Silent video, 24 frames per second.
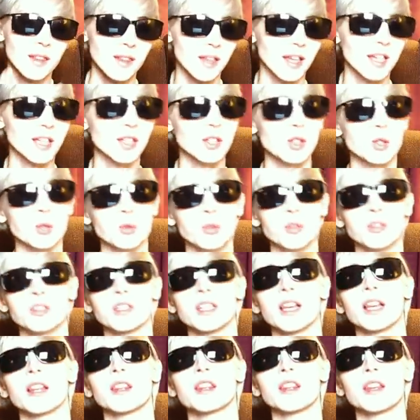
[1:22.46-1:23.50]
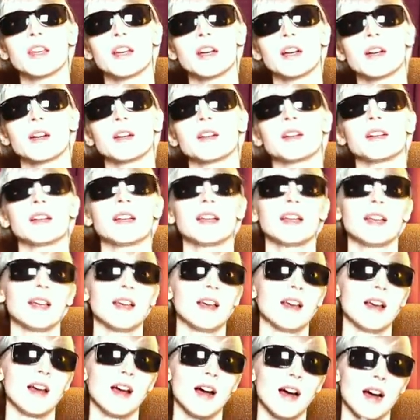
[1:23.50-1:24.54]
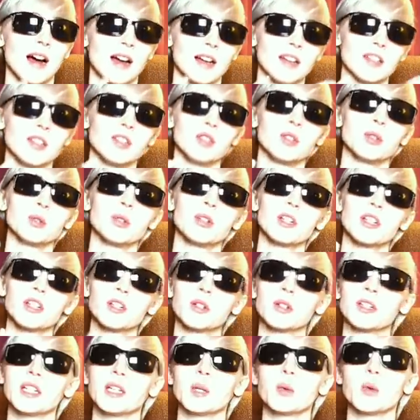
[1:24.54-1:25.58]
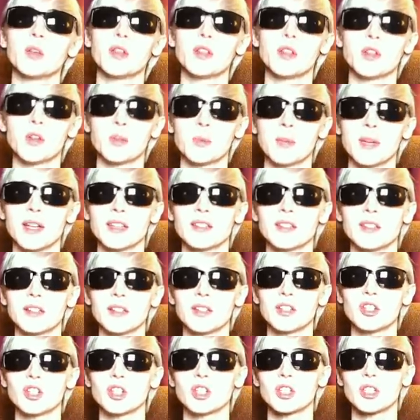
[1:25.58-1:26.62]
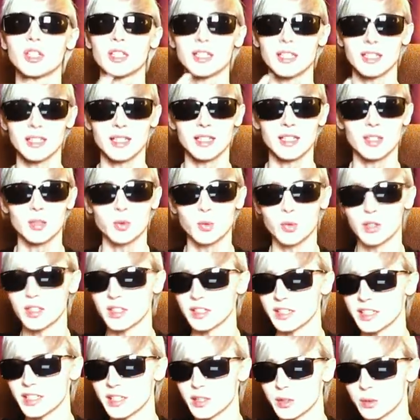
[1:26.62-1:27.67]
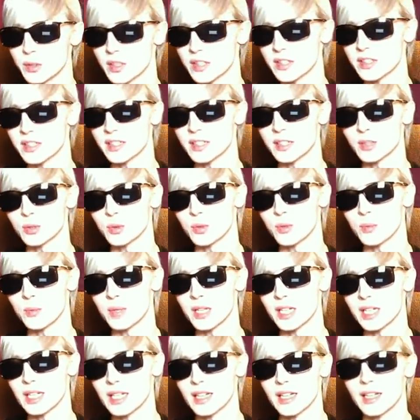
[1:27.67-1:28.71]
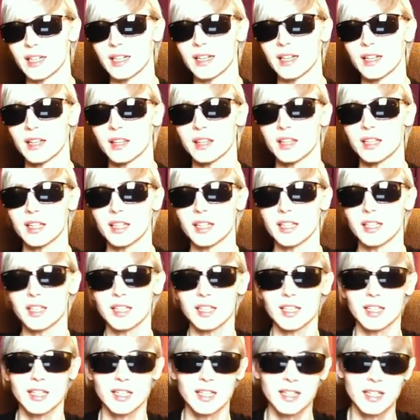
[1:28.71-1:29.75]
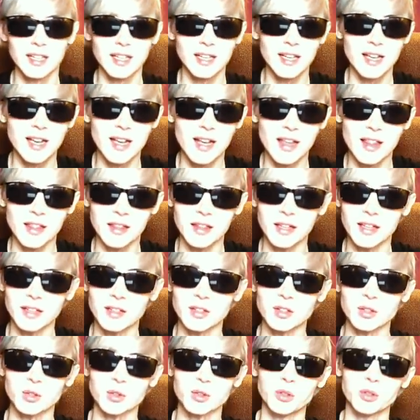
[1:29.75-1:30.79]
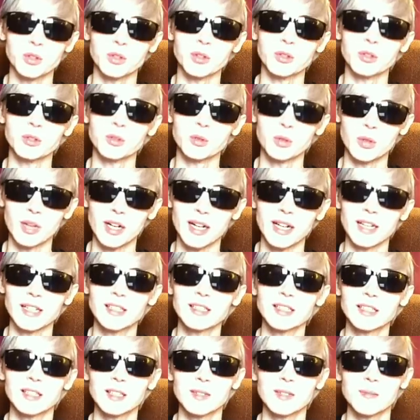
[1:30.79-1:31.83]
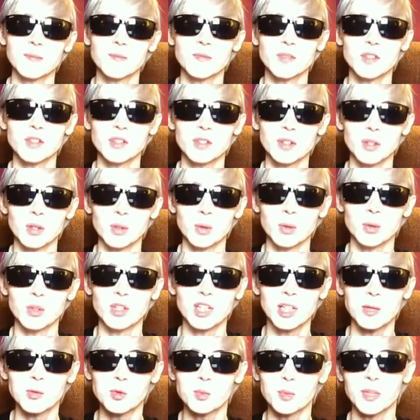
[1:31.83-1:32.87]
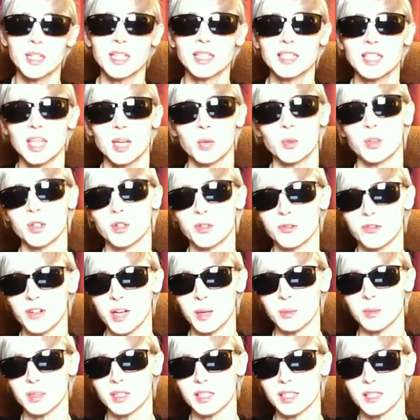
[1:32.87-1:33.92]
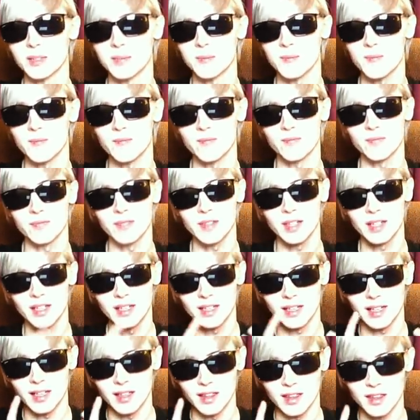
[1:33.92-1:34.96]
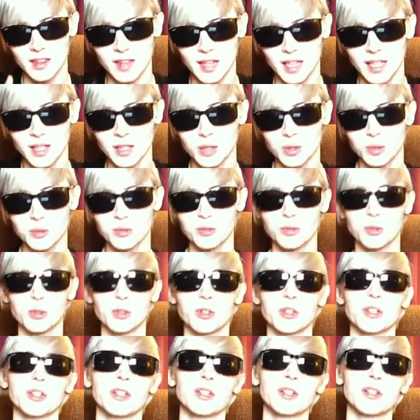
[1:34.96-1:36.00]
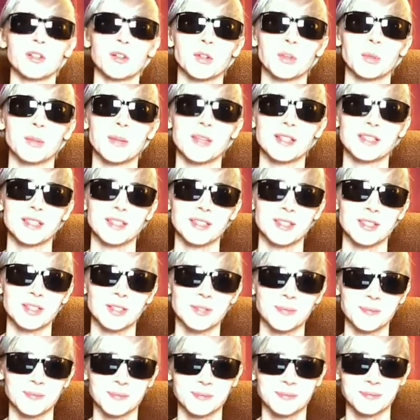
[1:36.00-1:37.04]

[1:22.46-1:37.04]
Thank you, Rosianthia. I do agree with your message. It really resonates with me, and I think that you're right. So keep spending time with your family, and thank you for your message.